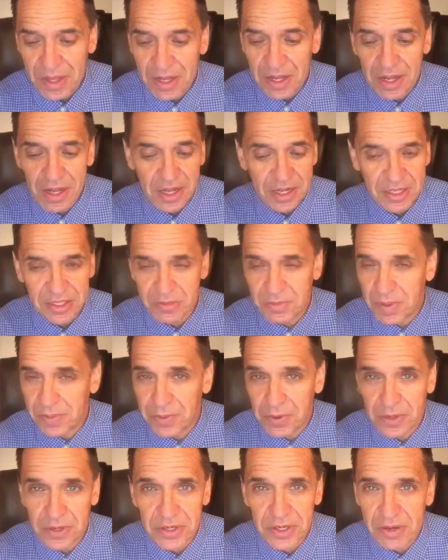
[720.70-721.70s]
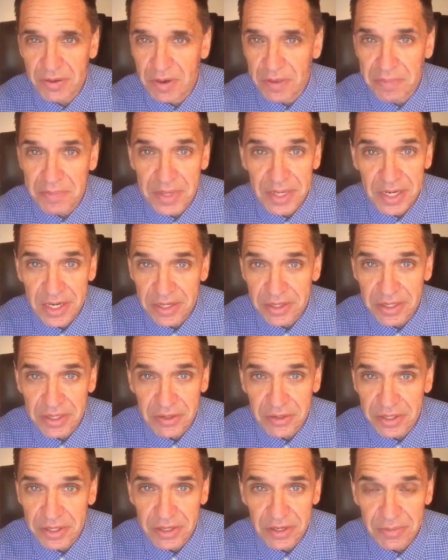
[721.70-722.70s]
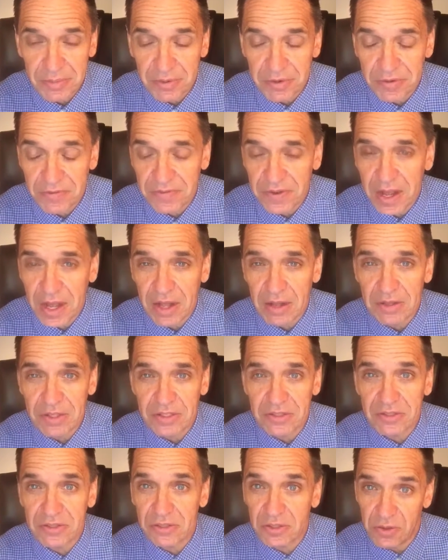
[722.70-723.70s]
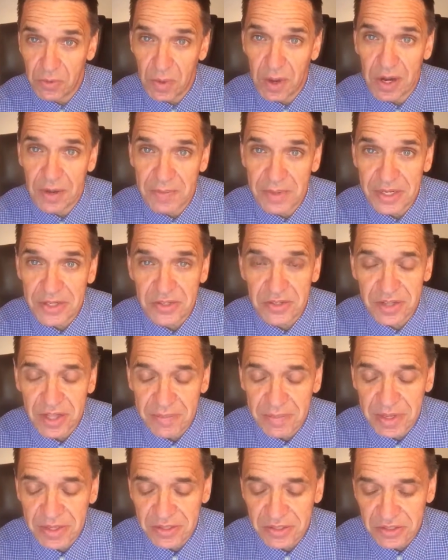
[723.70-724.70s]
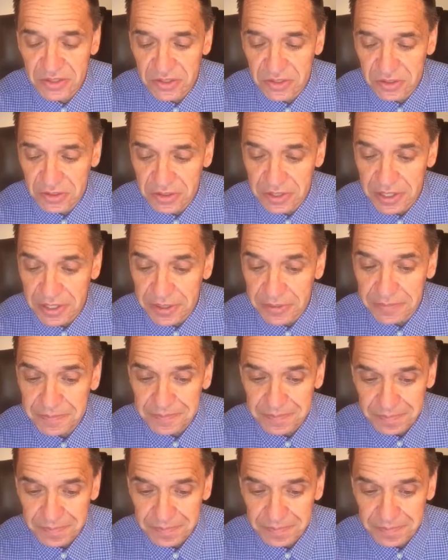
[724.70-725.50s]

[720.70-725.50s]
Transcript: because people are going to immediately look at your profile, and so you want to make sure that message is clear.